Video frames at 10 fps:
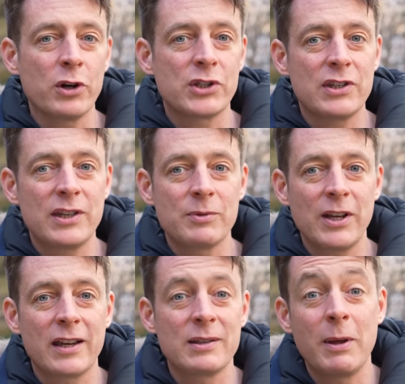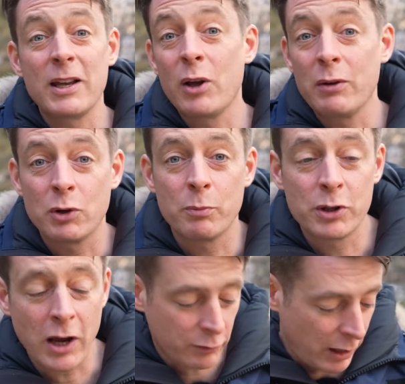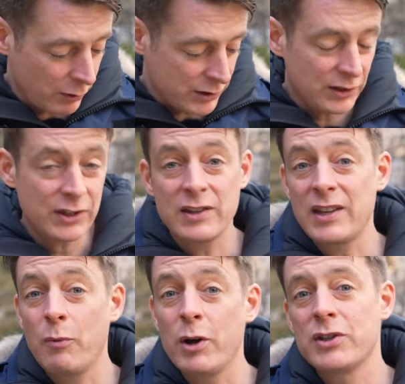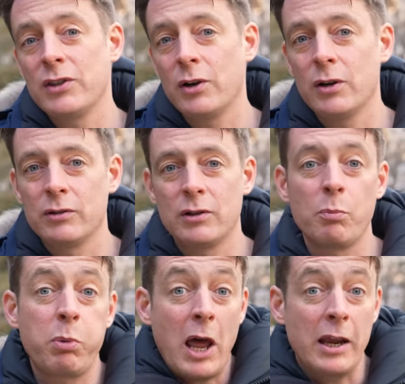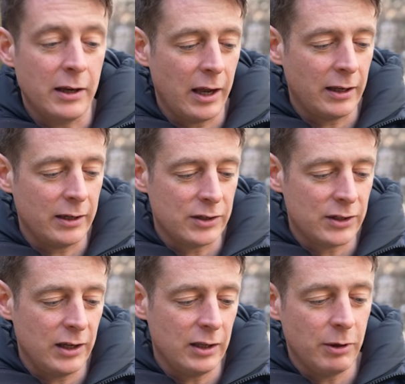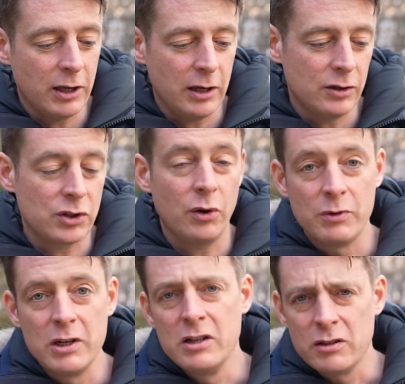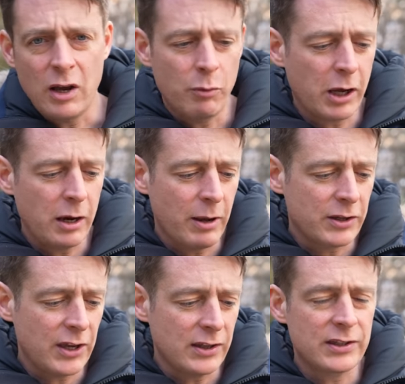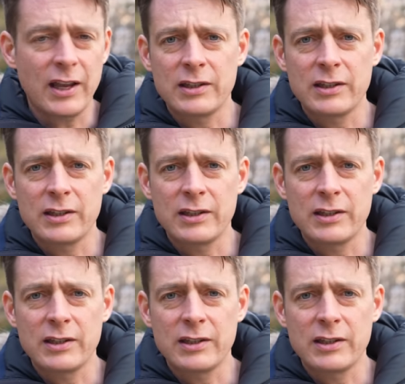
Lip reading: So it seems like it's been counterproductive. Anyways, he says that wasn't their plan, at least in the beginning. So that would kind of make sense.